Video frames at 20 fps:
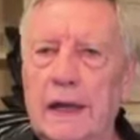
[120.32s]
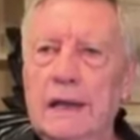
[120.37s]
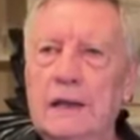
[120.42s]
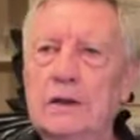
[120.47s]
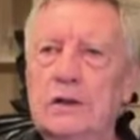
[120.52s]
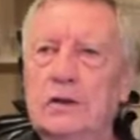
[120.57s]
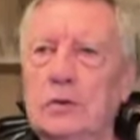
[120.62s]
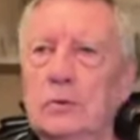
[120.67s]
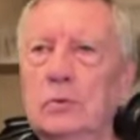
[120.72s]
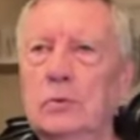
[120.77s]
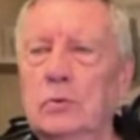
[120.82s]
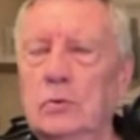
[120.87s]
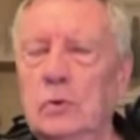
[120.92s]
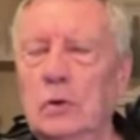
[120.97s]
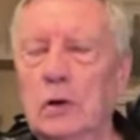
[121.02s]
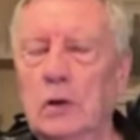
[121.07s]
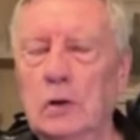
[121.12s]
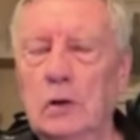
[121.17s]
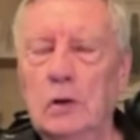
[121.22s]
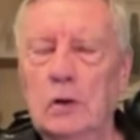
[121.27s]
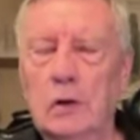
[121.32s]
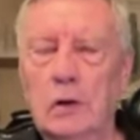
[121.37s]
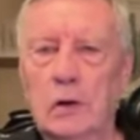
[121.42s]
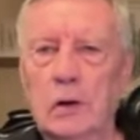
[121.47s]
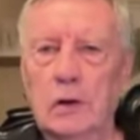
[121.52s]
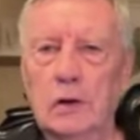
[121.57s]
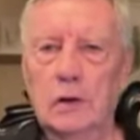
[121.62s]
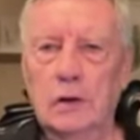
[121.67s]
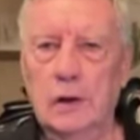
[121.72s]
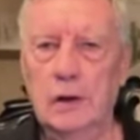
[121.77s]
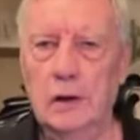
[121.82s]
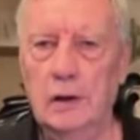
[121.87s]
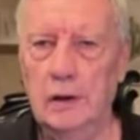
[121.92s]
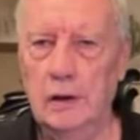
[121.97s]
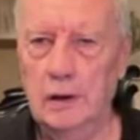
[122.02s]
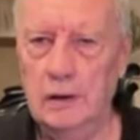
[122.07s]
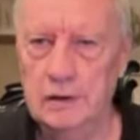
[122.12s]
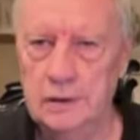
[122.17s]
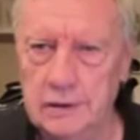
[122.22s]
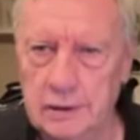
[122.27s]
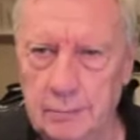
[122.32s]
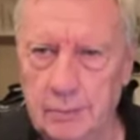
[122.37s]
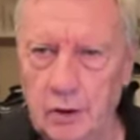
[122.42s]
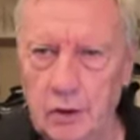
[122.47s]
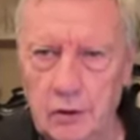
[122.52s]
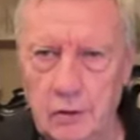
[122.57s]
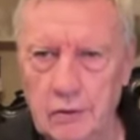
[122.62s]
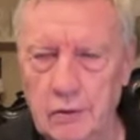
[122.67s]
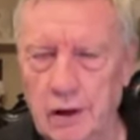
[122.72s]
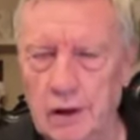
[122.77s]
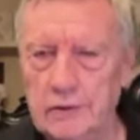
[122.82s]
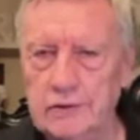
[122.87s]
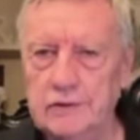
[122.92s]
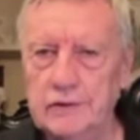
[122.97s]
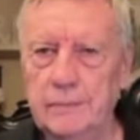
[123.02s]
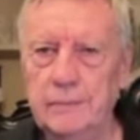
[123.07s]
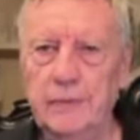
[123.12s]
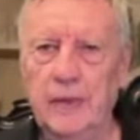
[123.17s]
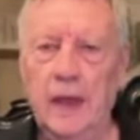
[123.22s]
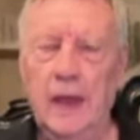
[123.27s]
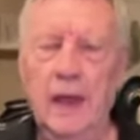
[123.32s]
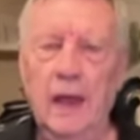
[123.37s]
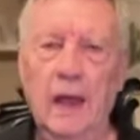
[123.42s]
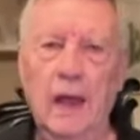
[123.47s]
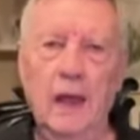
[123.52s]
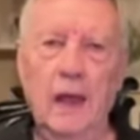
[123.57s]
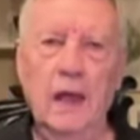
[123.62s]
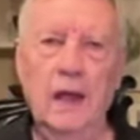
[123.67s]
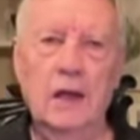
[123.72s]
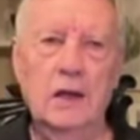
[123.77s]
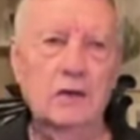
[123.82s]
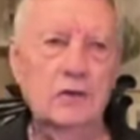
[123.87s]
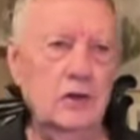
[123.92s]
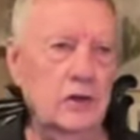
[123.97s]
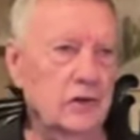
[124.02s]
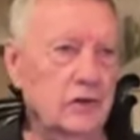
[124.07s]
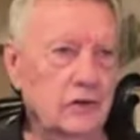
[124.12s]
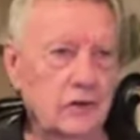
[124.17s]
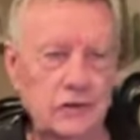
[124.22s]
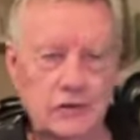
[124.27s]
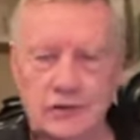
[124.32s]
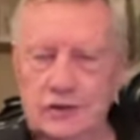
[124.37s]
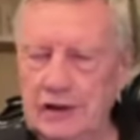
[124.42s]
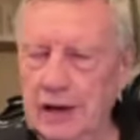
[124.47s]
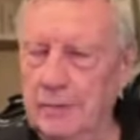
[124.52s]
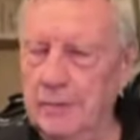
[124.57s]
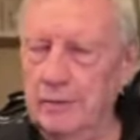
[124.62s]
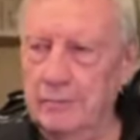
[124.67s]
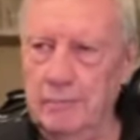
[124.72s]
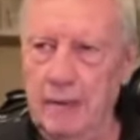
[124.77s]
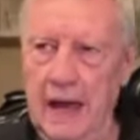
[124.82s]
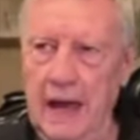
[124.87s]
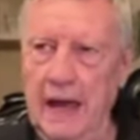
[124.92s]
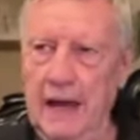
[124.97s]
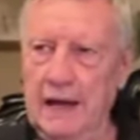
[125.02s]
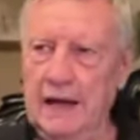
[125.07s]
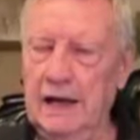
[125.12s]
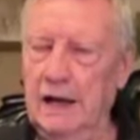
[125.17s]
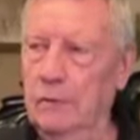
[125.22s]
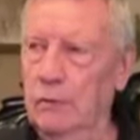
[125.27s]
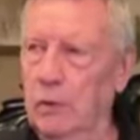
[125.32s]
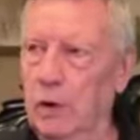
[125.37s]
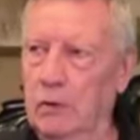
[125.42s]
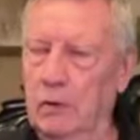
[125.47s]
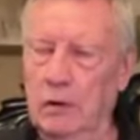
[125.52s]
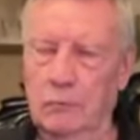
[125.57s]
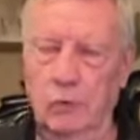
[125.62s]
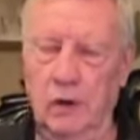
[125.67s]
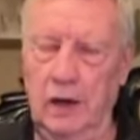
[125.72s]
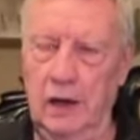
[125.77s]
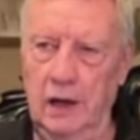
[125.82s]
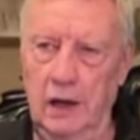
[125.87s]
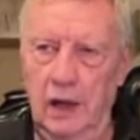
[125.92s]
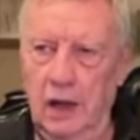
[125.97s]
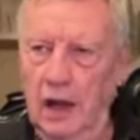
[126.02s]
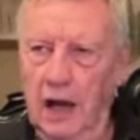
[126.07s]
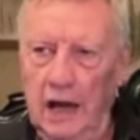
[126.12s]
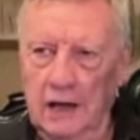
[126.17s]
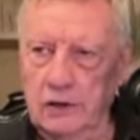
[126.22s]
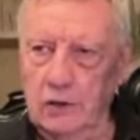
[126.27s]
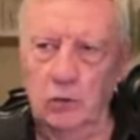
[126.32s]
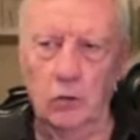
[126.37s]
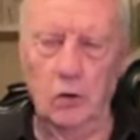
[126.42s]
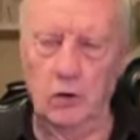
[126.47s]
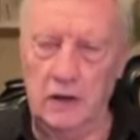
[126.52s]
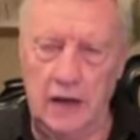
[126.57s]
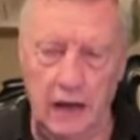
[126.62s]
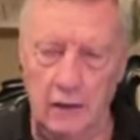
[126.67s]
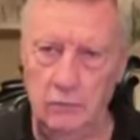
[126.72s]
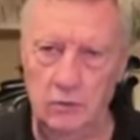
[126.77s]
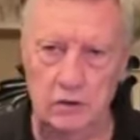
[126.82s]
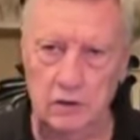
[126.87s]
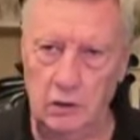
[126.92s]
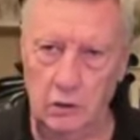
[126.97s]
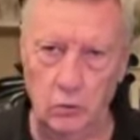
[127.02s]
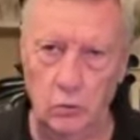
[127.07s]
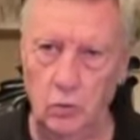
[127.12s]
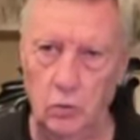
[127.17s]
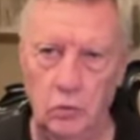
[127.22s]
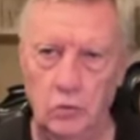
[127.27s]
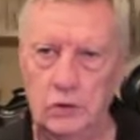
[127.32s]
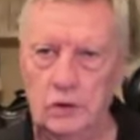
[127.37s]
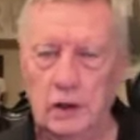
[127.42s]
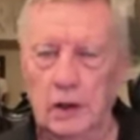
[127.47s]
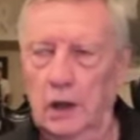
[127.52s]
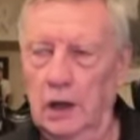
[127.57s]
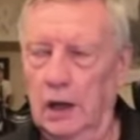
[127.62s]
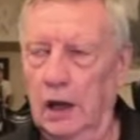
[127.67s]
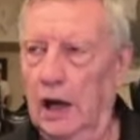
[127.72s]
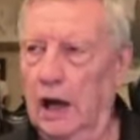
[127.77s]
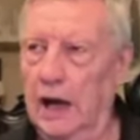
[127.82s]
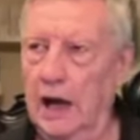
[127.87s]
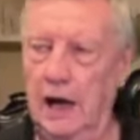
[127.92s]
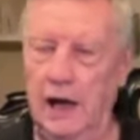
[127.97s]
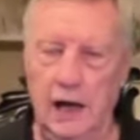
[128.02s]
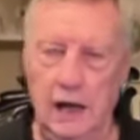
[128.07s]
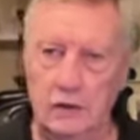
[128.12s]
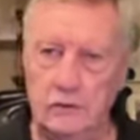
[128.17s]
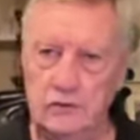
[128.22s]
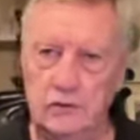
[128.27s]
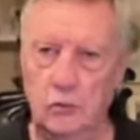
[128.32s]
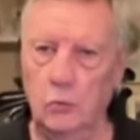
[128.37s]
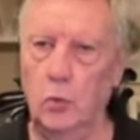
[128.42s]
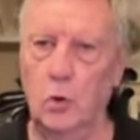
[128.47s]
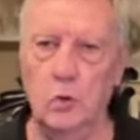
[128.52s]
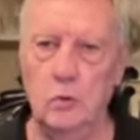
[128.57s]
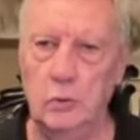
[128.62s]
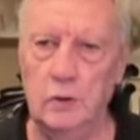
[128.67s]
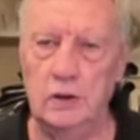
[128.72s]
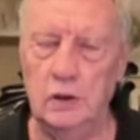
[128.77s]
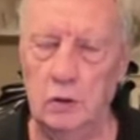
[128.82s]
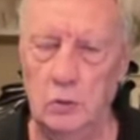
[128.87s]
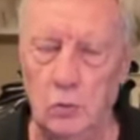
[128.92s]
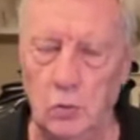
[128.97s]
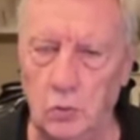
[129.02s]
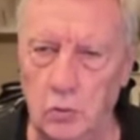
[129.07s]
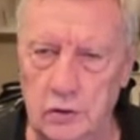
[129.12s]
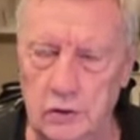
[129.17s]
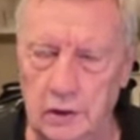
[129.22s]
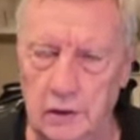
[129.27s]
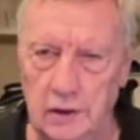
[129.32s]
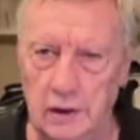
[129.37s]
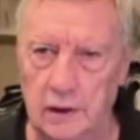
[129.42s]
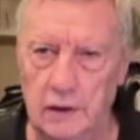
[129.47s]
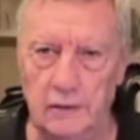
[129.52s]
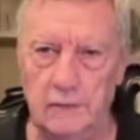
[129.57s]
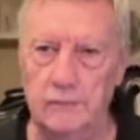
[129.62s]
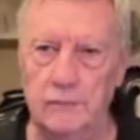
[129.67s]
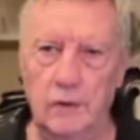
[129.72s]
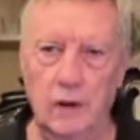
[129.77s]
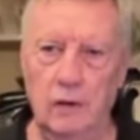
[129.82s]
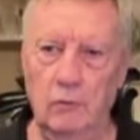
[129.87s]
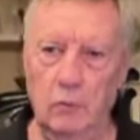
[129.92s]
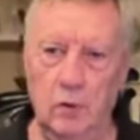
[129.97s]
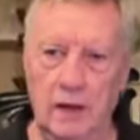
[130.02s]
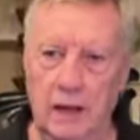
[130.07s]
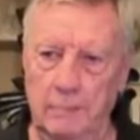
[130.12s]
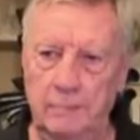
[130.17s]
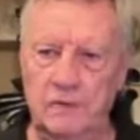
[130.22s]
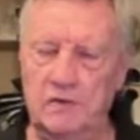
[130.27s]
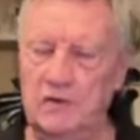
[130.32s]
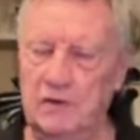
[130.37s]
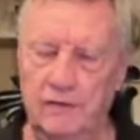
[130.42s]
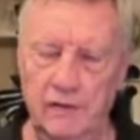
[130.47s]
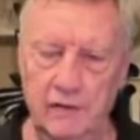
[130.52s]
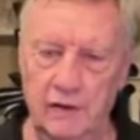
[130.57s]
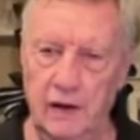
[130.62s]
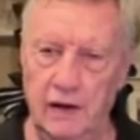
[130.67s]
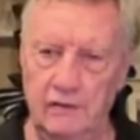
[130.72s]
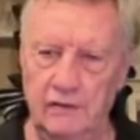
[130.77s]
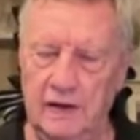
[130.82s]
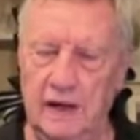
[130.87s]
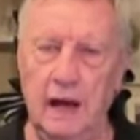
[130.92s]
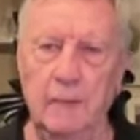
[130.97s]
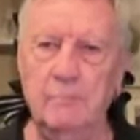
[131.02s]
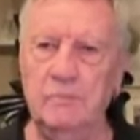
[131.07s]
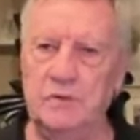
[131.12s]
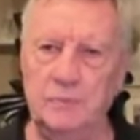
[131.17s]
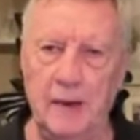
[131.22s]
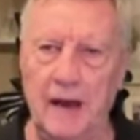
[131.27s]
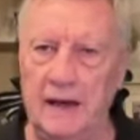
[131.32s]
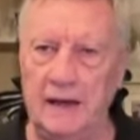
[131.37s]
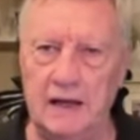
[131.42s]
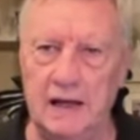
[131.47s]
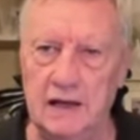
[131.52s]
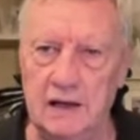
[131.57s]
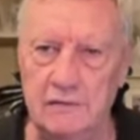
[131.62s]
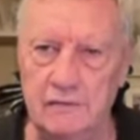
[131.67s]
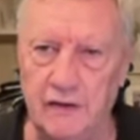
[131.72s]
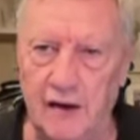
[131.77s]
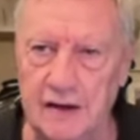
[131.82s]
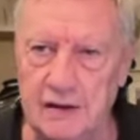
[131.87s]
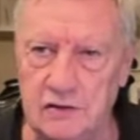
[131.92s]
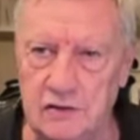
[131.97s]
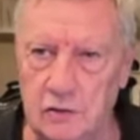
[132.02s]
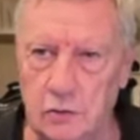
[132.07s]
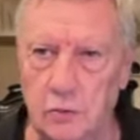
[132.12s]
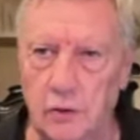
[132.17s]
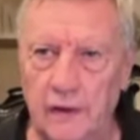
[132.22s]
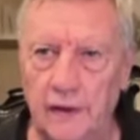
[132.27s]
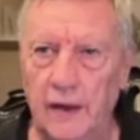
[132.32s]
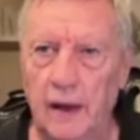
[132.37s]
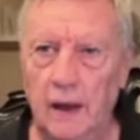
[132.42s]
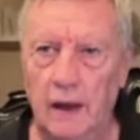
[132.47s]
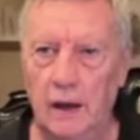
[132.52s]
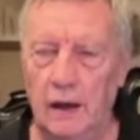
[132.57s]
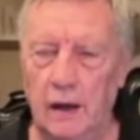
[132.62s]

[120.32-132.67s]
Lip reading: into the body of Christ. Jesus is coming back. Where are you? Okay with the Lord? How's your walk with the Lord? What happens if he comes back and he finds you